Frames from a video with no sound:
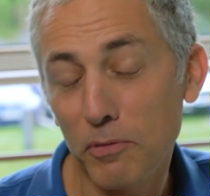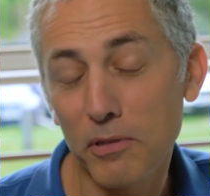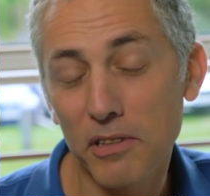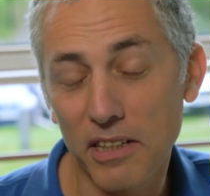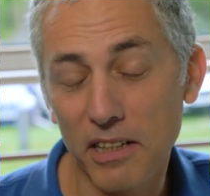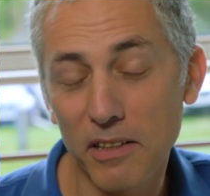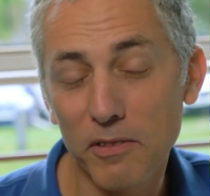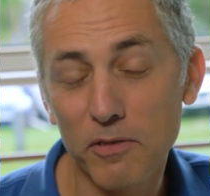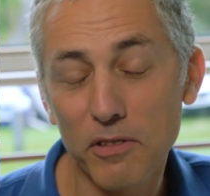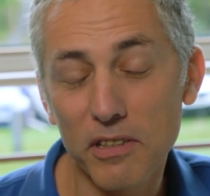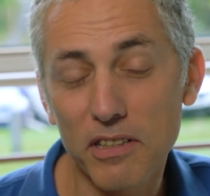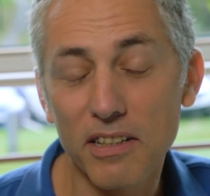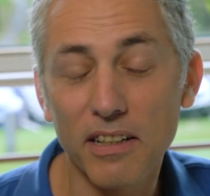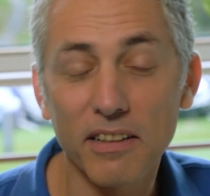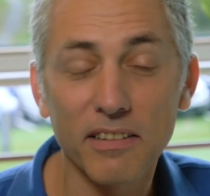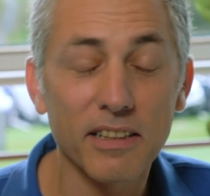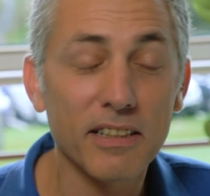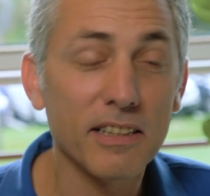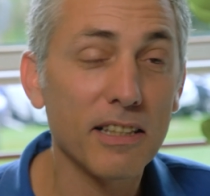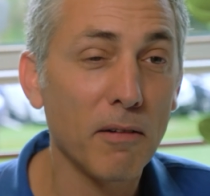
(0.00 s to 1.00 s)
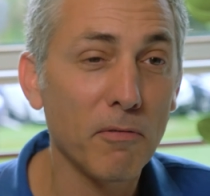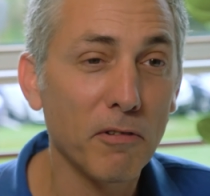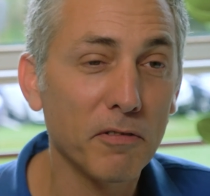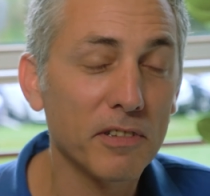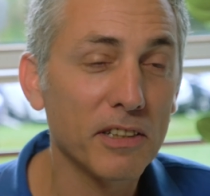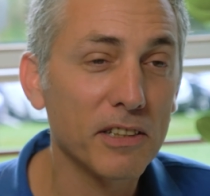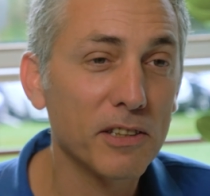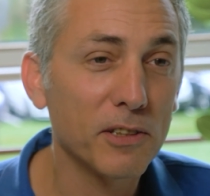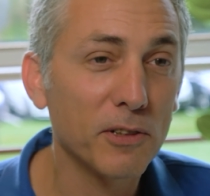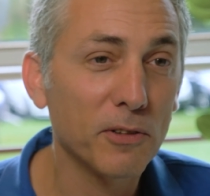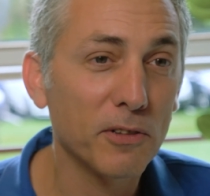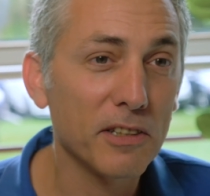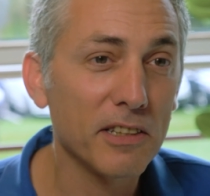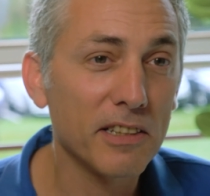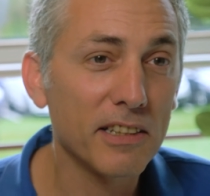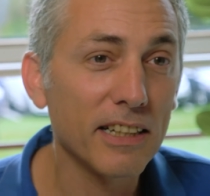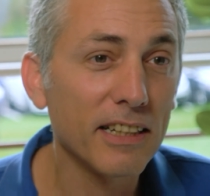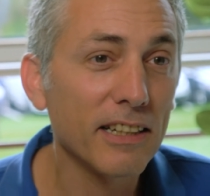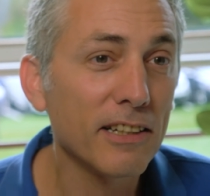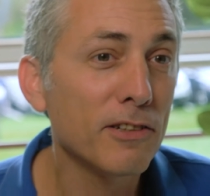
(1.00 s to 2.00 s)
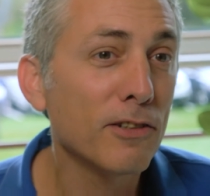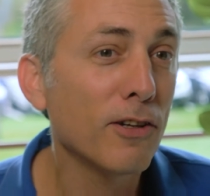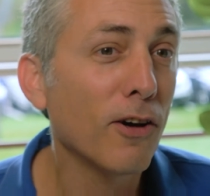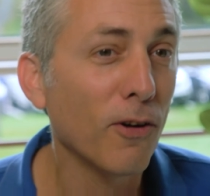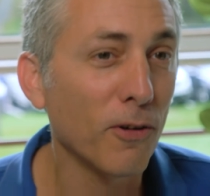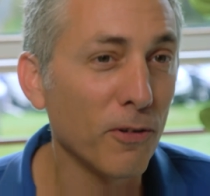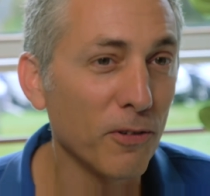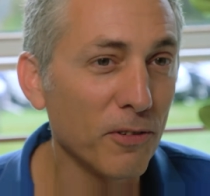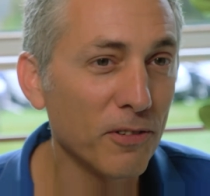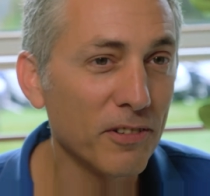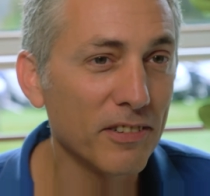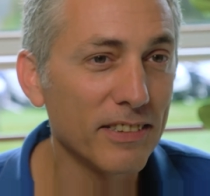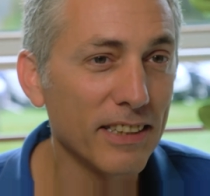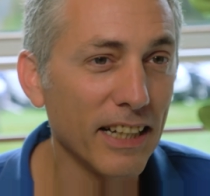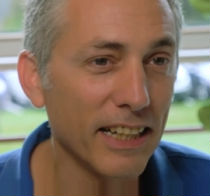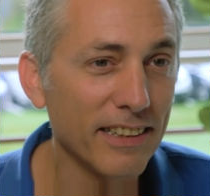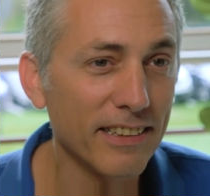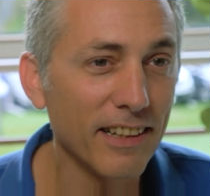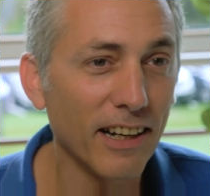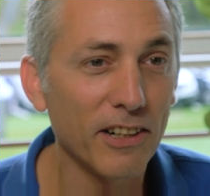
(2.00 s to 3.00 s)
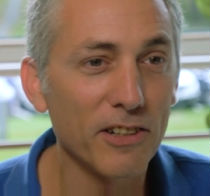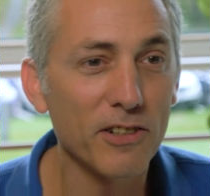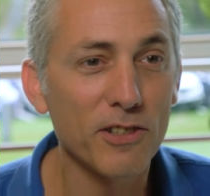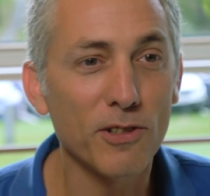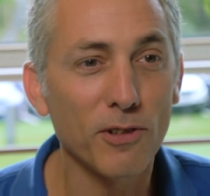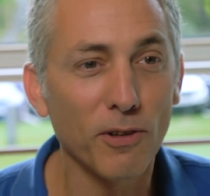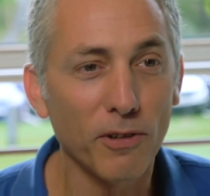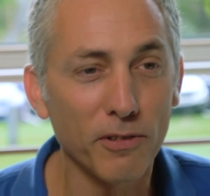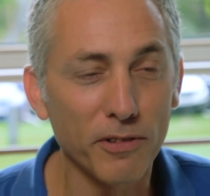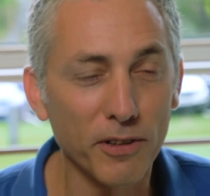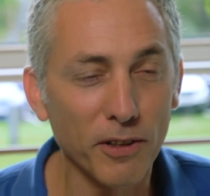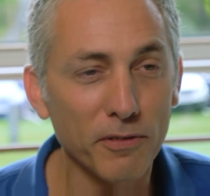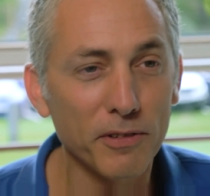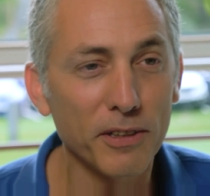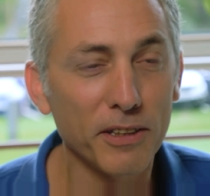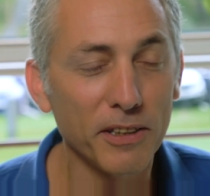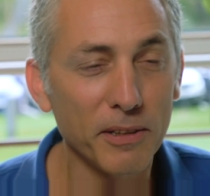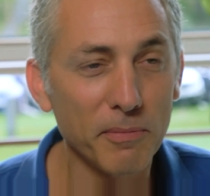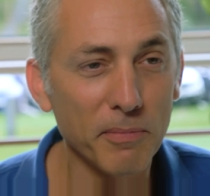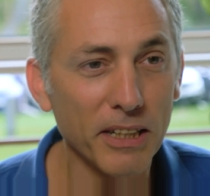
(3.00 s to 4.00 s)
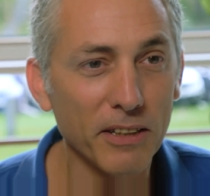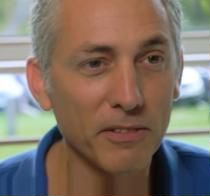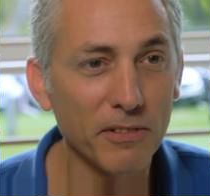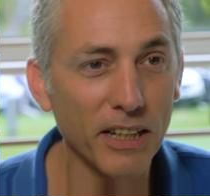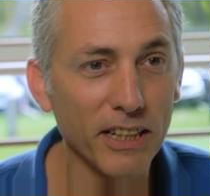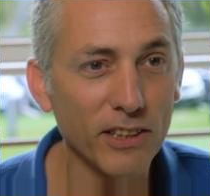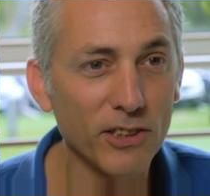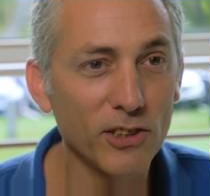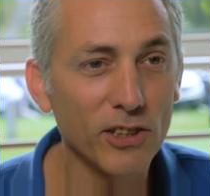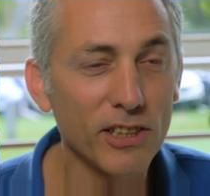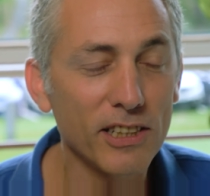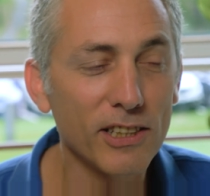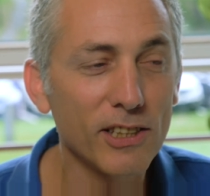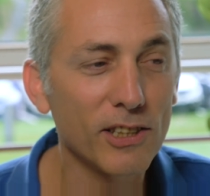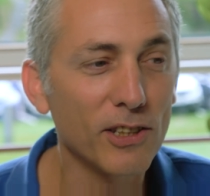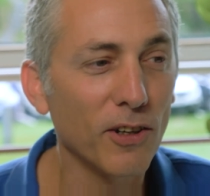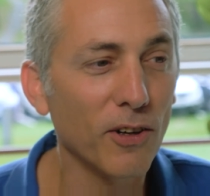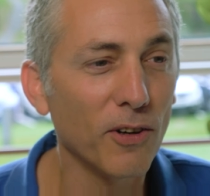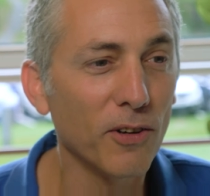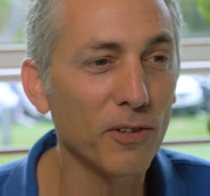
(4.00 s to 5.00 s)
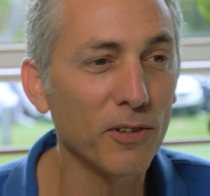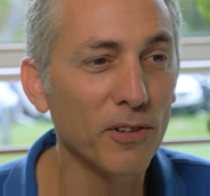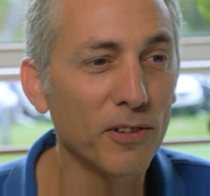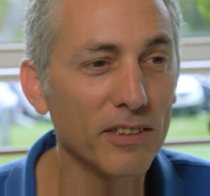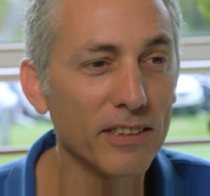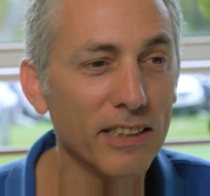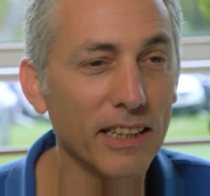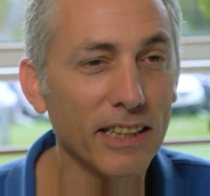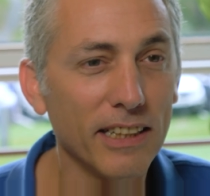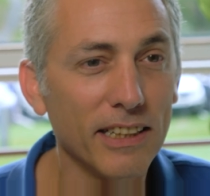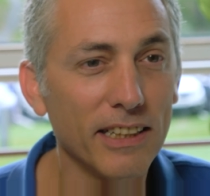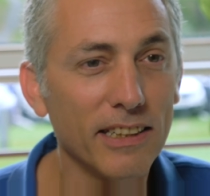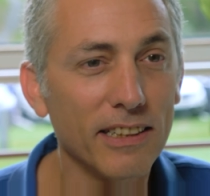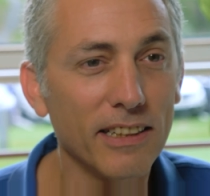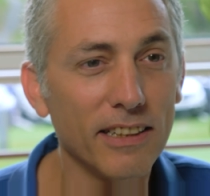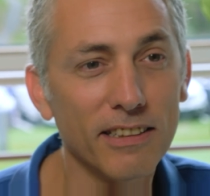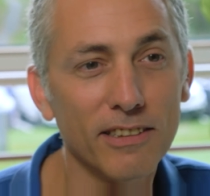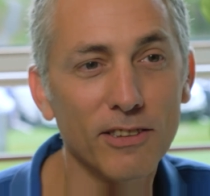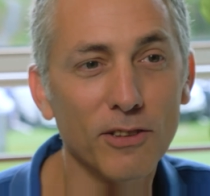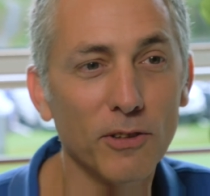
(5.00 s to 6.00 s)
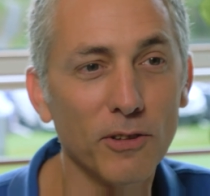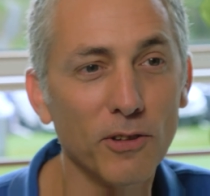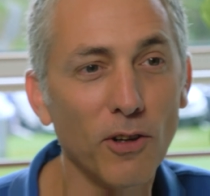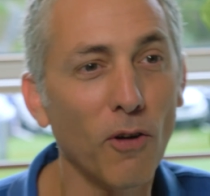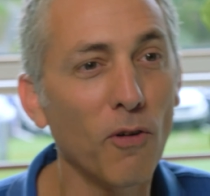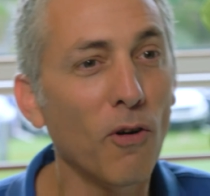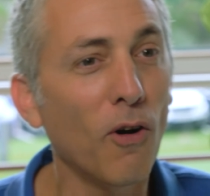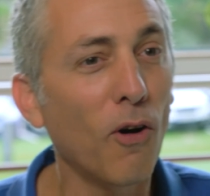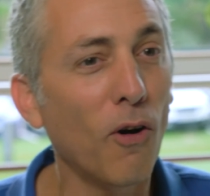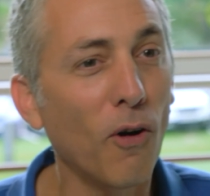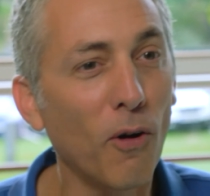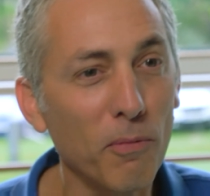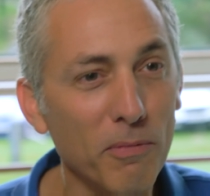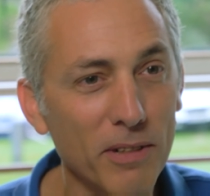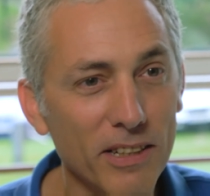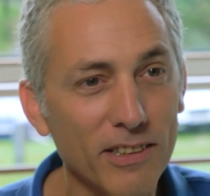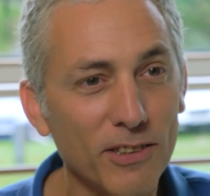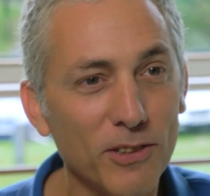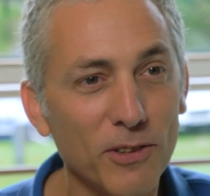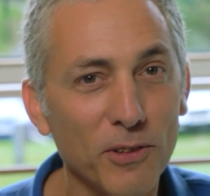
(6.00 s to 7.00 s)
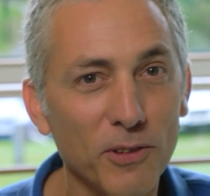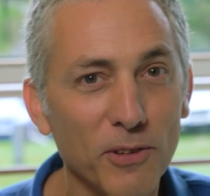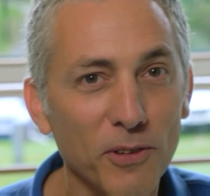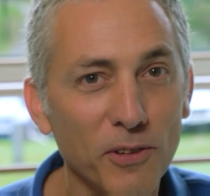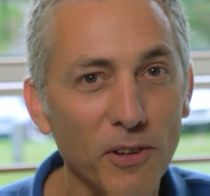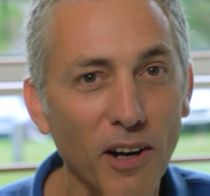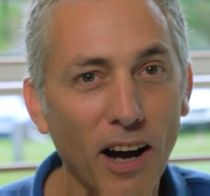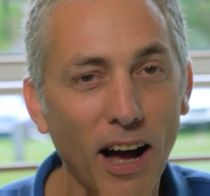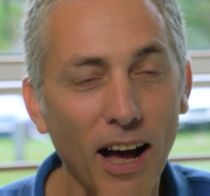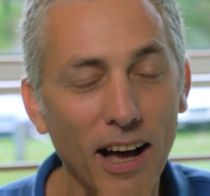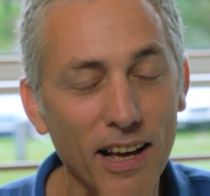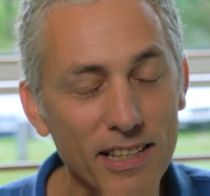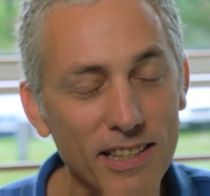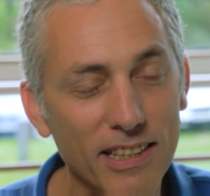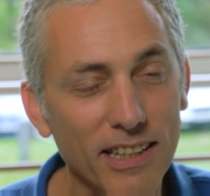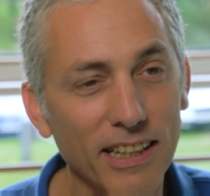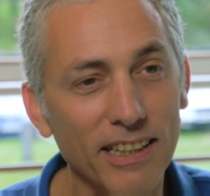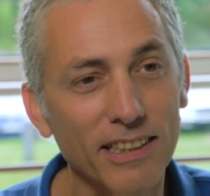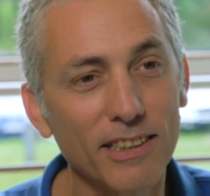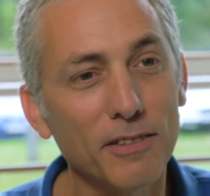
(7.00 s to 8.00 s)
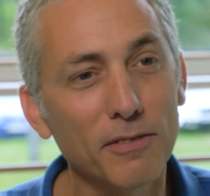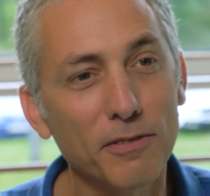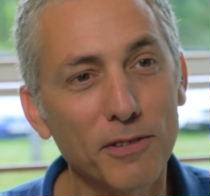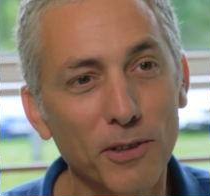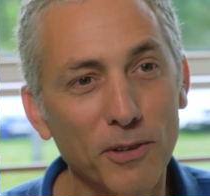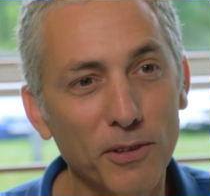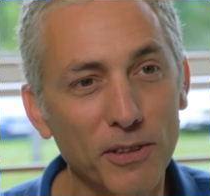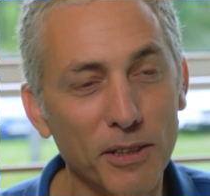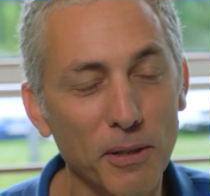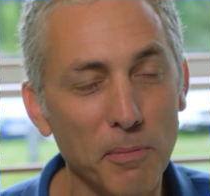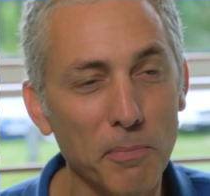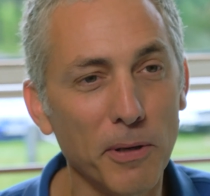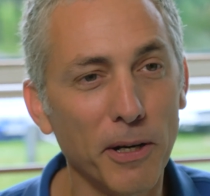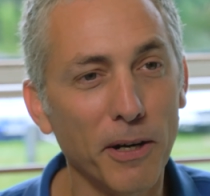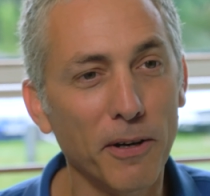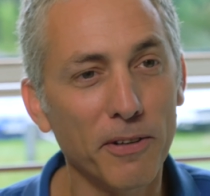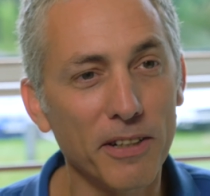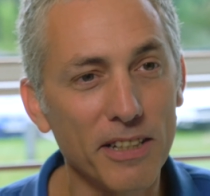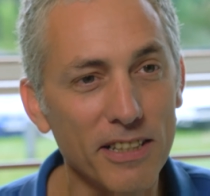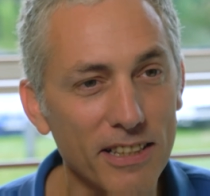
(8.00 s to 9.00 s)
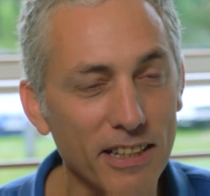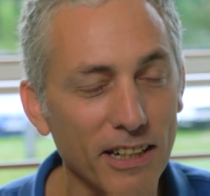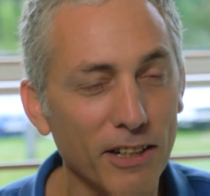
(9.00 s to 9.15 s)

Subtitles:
was interesting that some of the students didn't know the entire story of their immigration, so they needed to go home and to interview their parents, their